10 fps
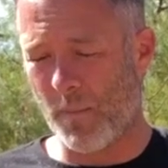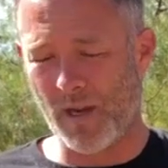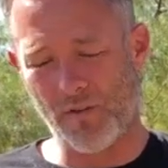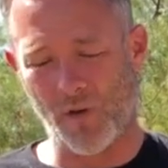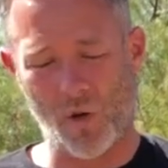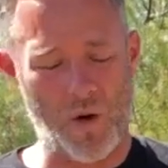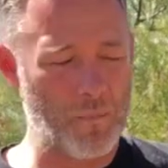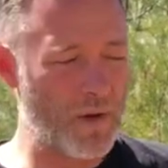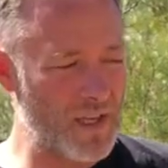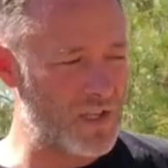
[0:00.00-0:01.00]
Micro. I'm
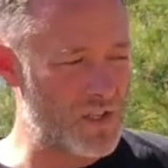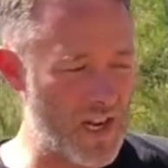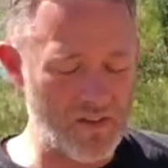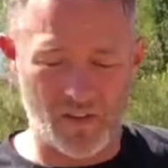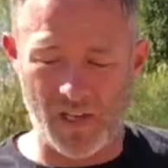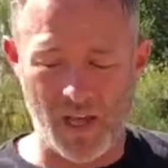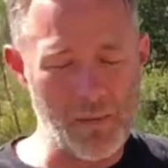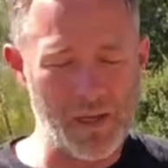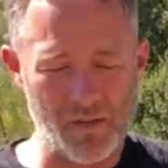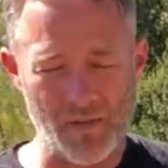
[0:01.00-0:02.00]
probably going to change the
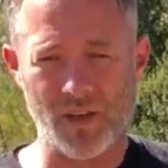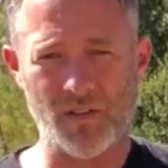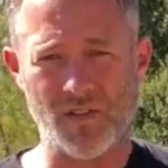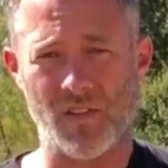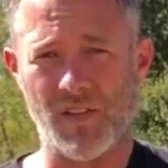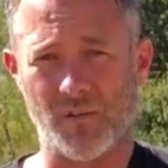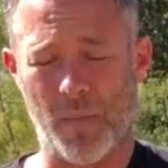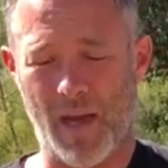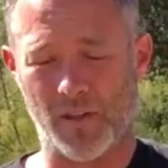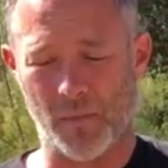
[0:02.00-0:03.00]
naming conventions of these
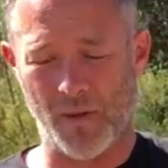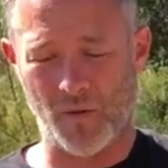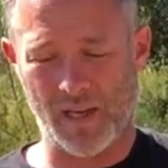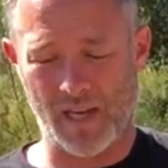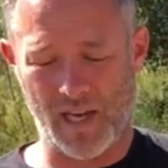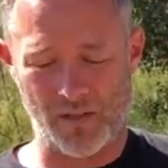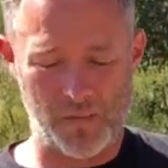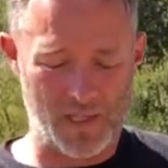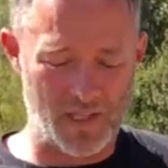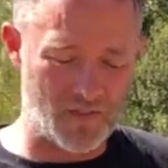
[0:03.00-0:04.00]
bags, by the way, guys,
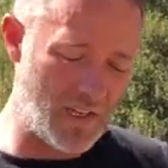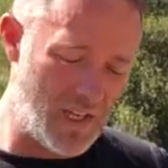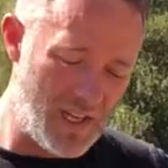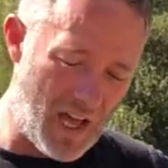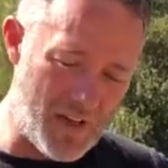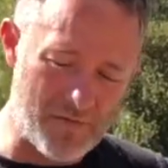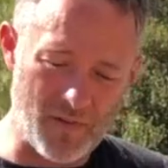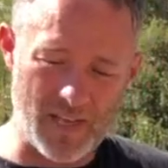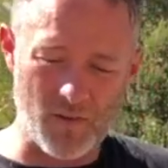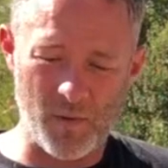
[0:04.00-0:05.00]
because I feel
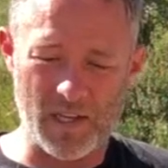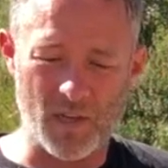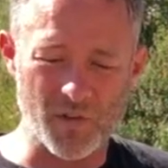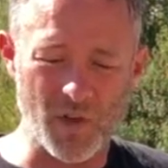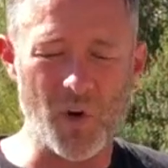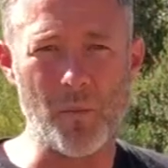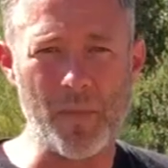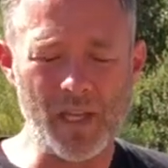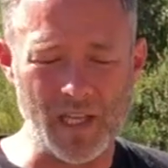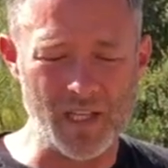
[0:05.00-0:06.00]
like everybody goes, oh,
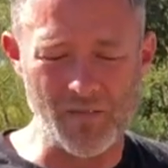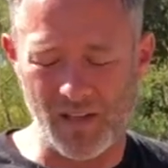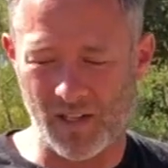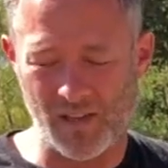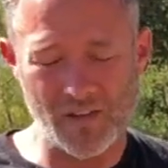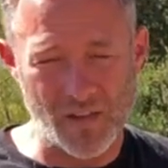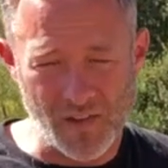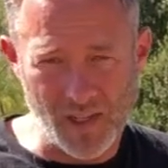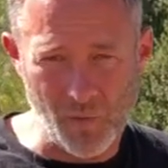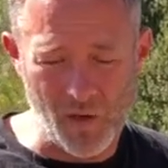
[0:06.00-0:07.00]
Mini, like, 'cause that's the
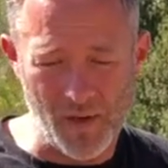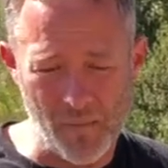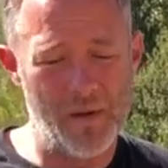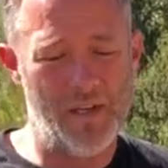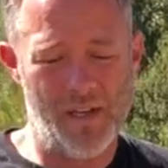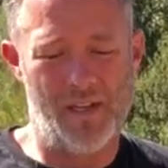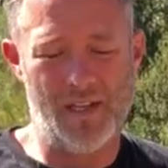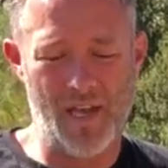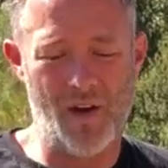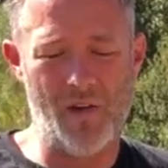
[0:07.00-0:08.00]
second one up.
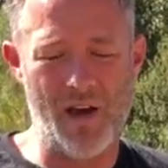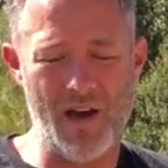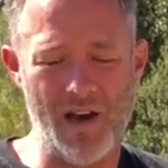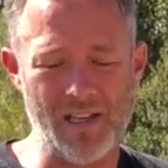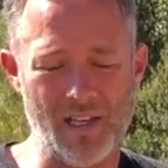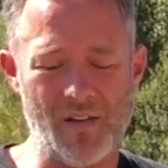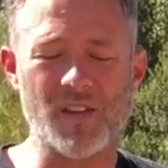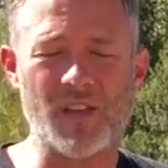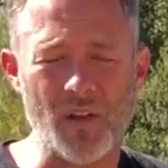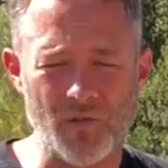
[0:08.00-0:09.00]
Now,
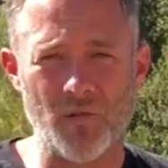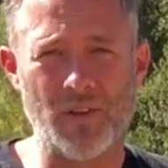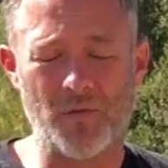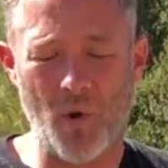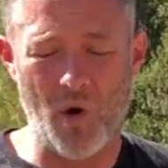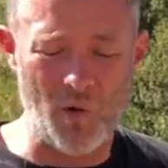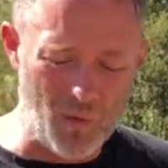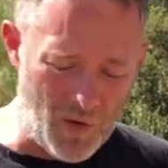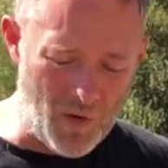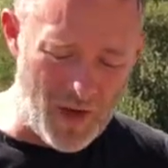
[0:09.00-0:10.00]
that sounds really small.
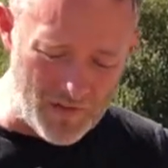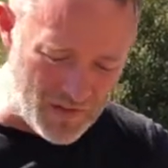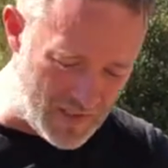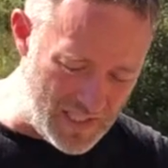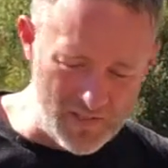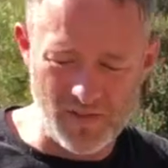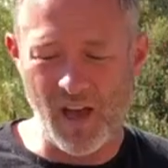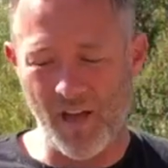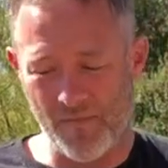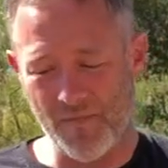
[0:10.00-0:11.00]
Well, obviously, it's
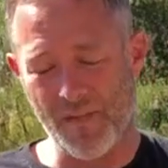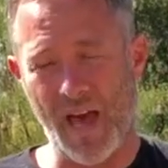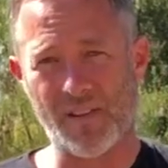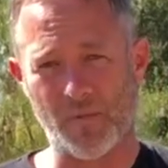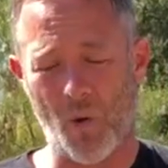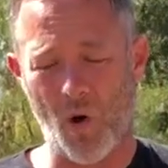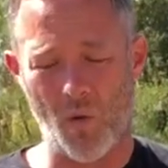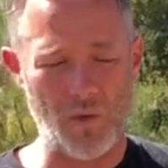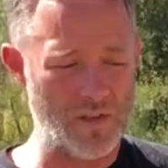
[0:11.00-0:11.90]
not that small. We